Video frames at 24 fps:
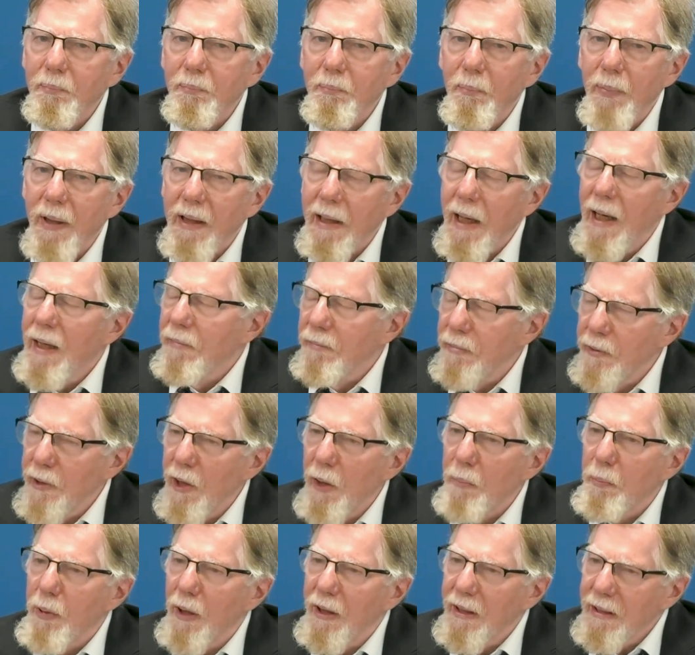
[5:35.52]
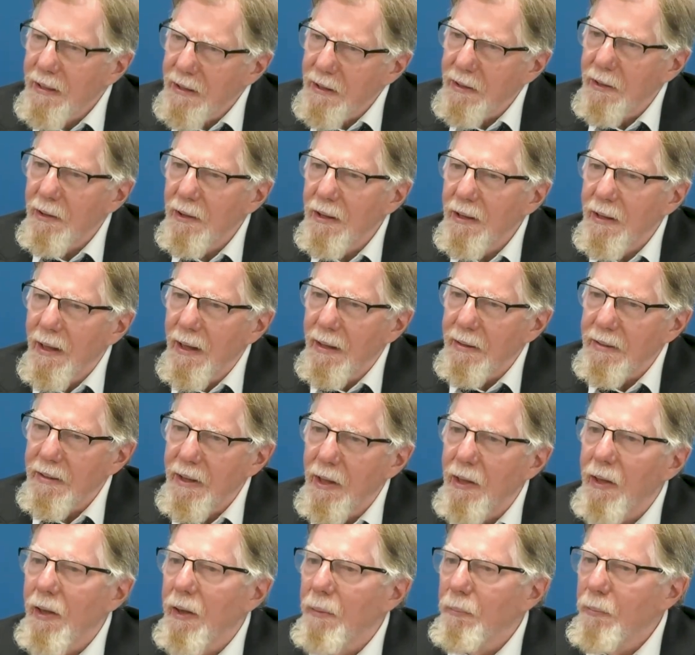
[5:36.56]
became very political at that
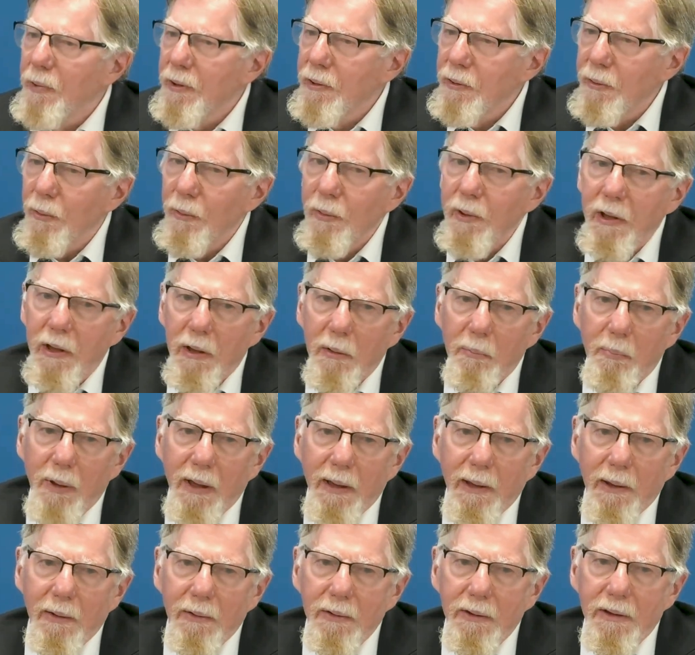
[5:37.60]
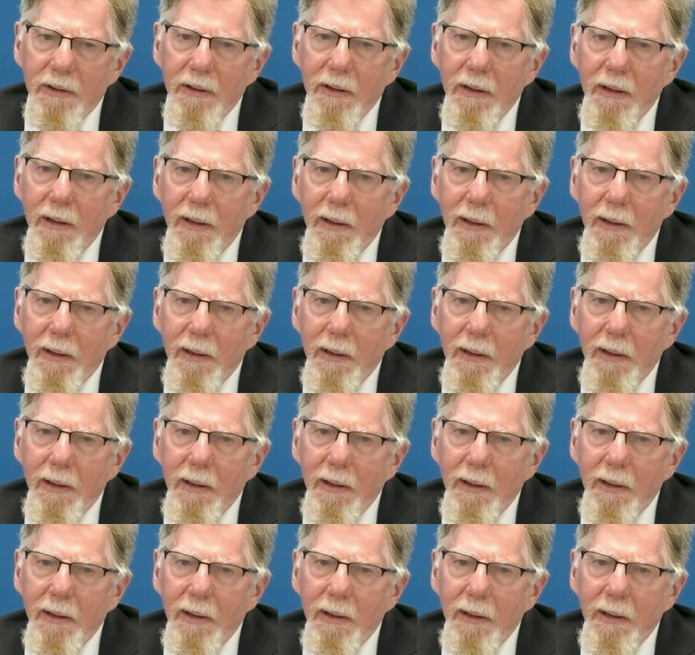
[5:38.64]
time. We're talking about